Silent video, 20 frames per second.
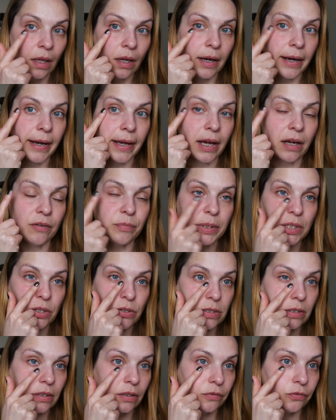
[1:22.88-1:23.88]
I have been
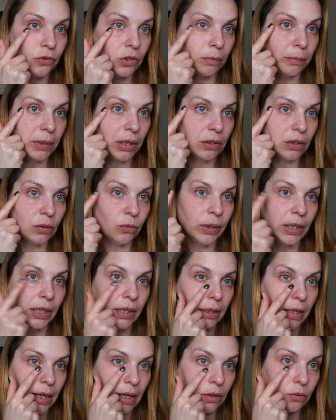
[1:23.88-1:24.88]
using it for about a
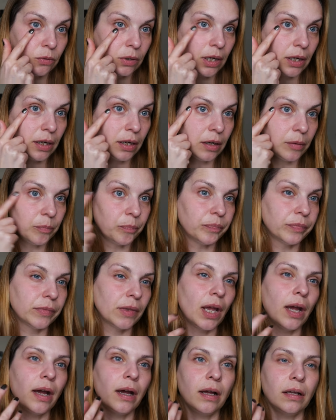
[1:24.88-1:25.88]
week now,
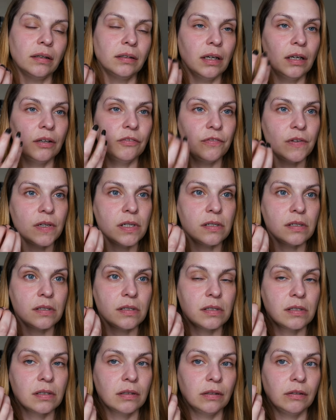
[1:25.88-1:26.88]
and it
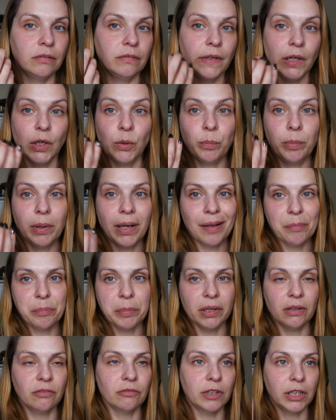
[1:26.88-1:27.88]
feels very
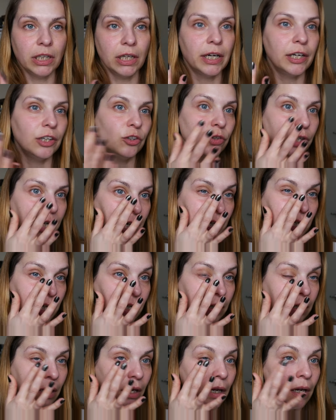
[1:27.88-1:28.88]
plumping, very
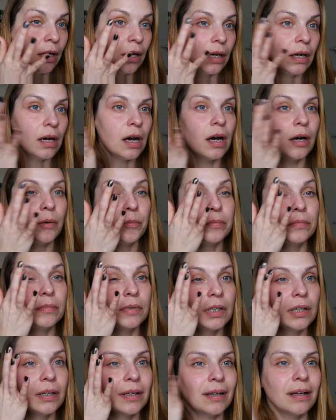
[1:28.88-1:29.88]
hydrating.
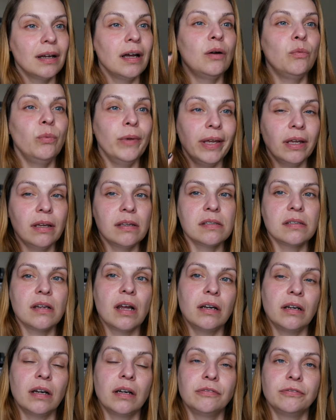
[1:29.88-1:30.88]
A week is
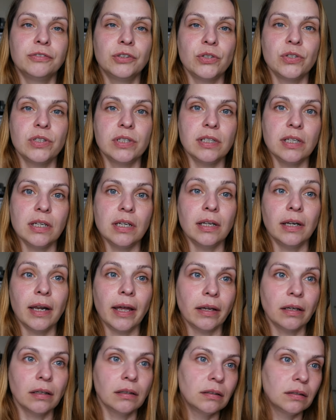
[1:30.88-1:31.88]
not enough to see
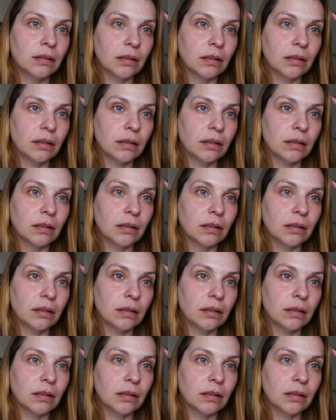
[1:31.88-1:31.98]
like